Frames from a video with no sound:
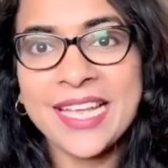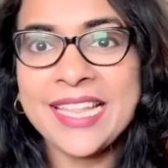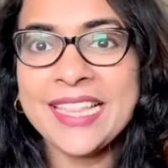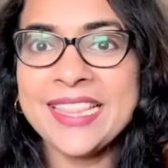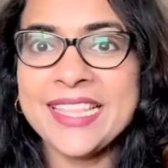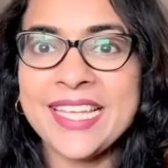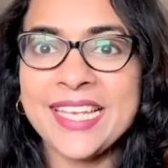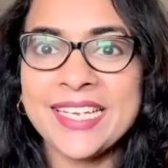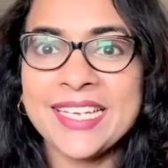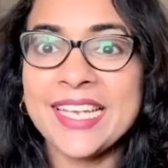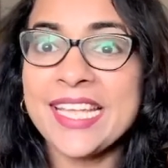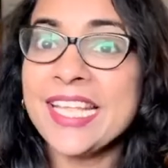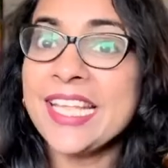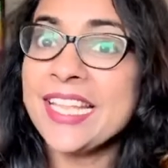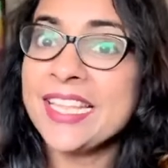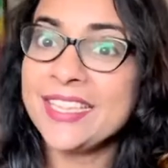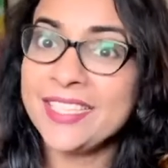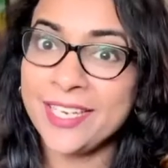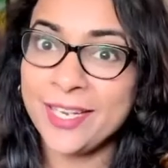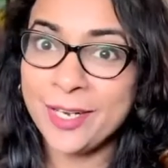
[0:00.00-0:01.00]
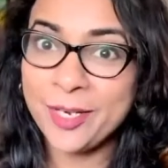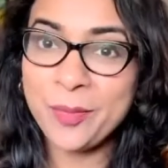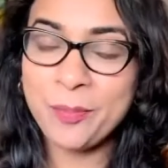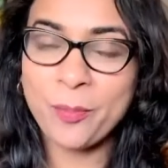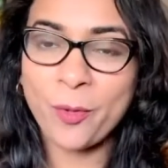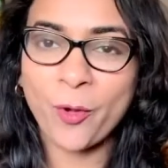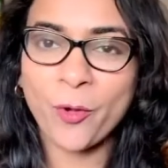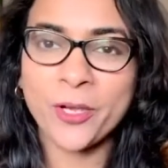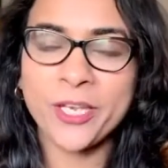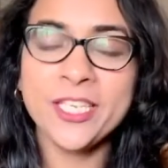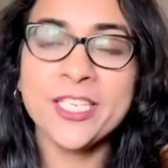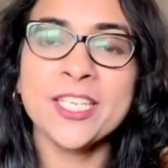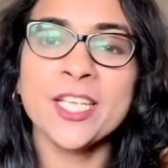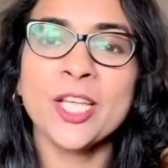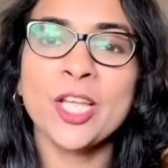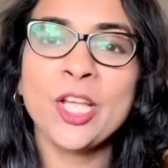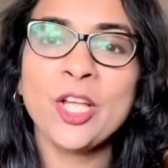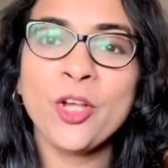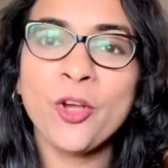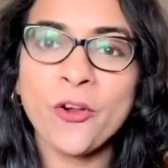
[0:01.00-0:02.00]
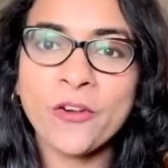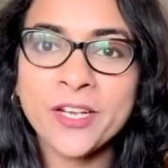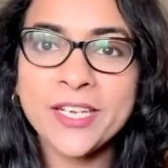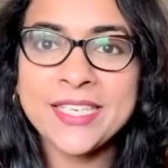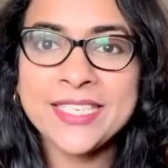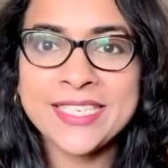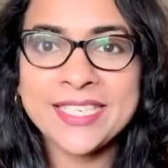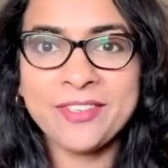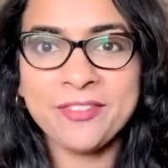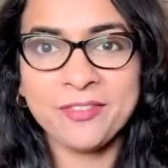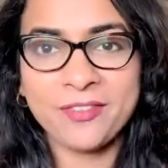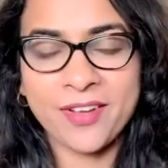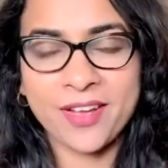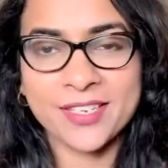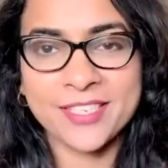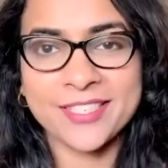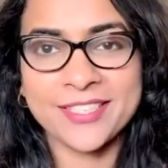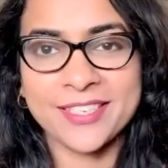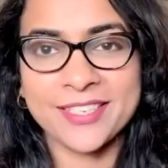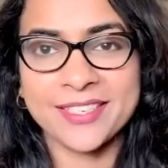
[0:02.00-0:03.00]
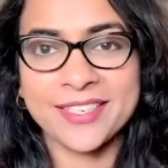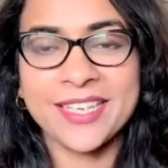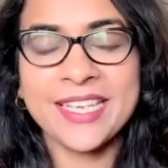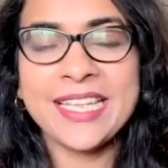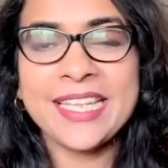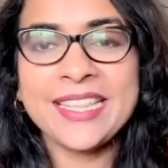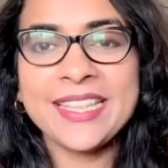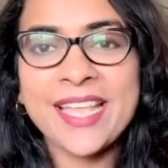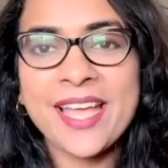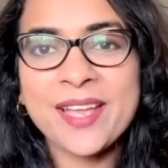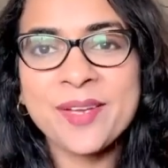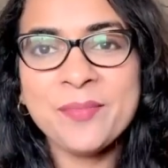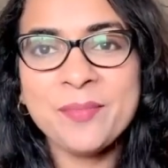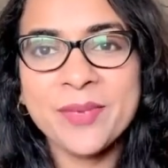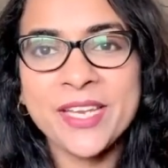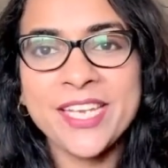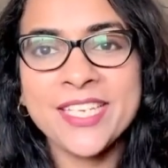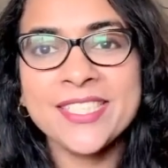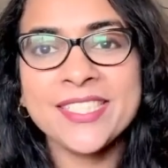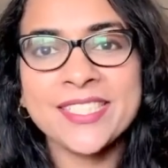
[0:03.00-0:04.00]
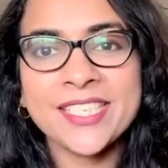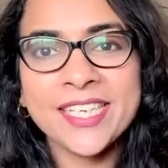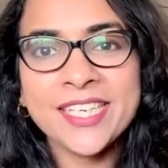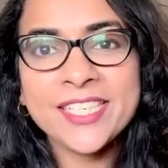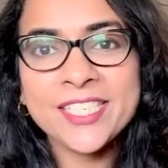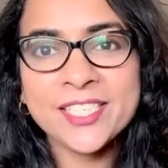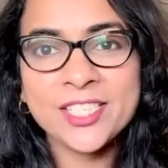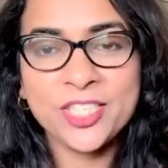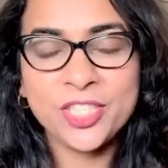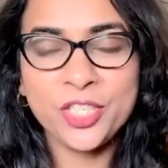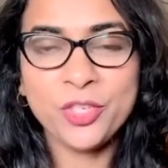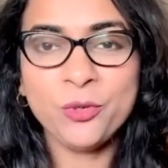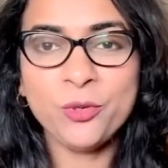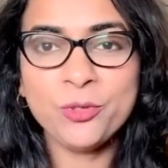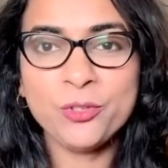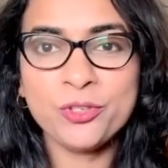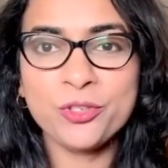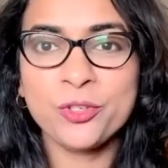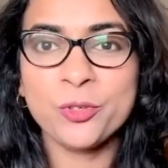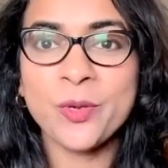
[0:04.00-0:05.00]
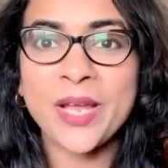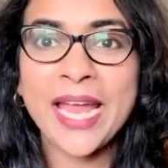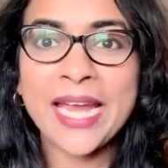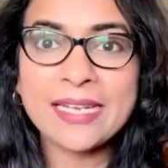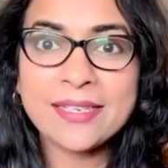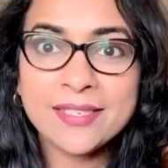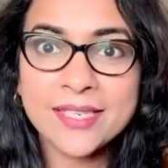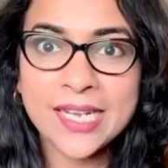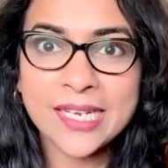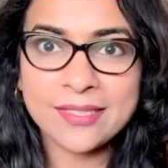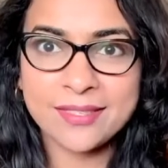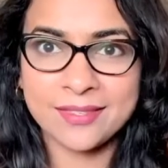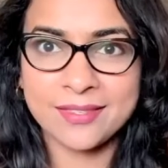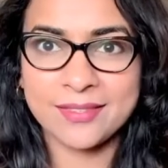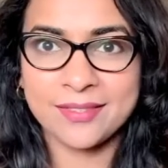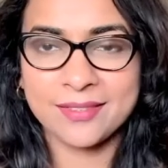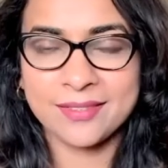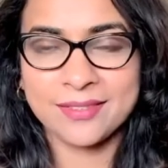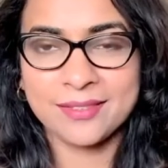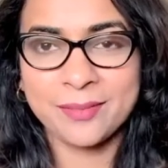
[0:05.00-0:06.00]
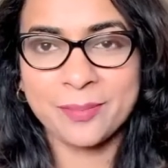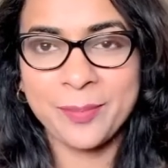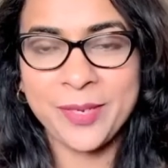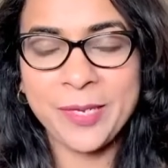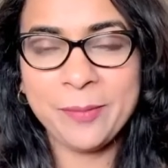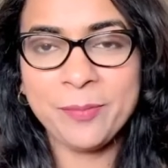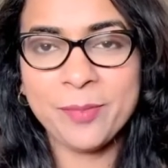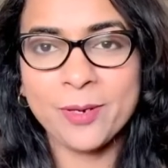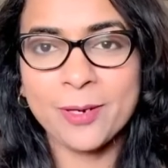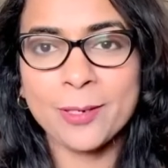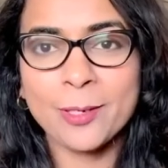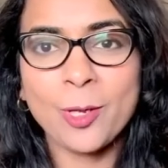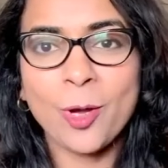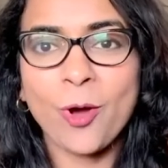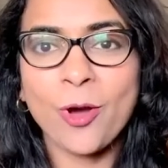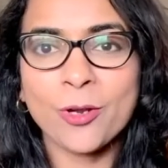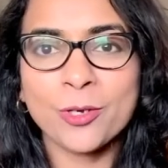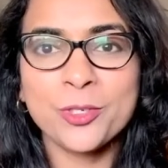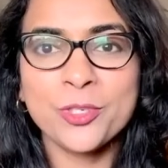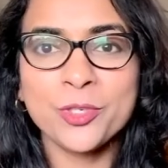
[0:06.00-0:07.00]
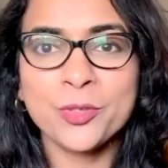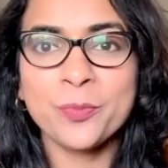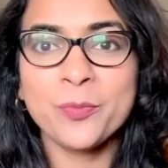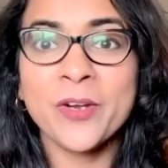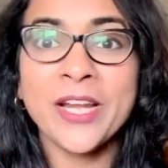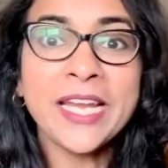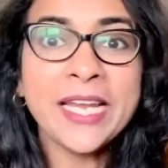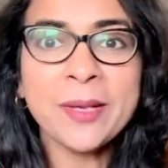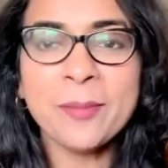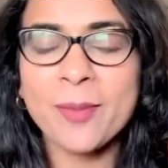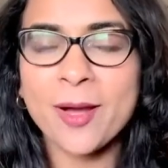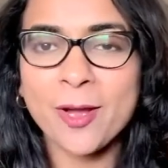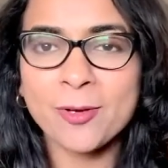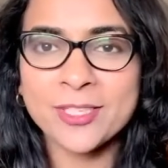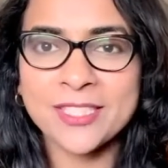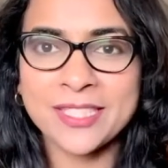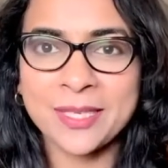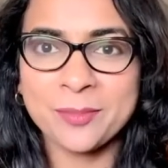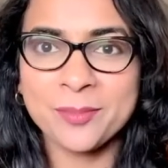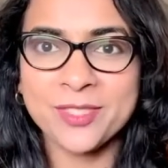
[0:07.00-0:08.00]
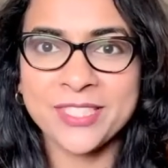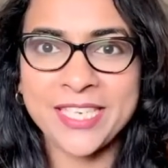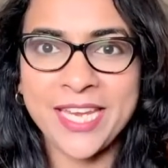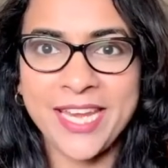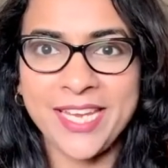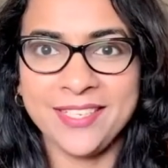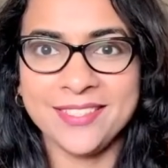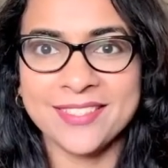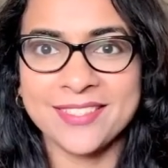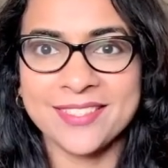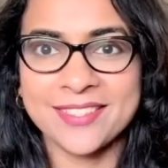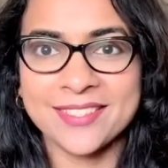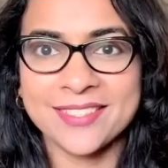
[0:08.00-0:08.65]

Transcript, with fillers: Then third point, connotative function. That means it is used to address people or to bring about some change.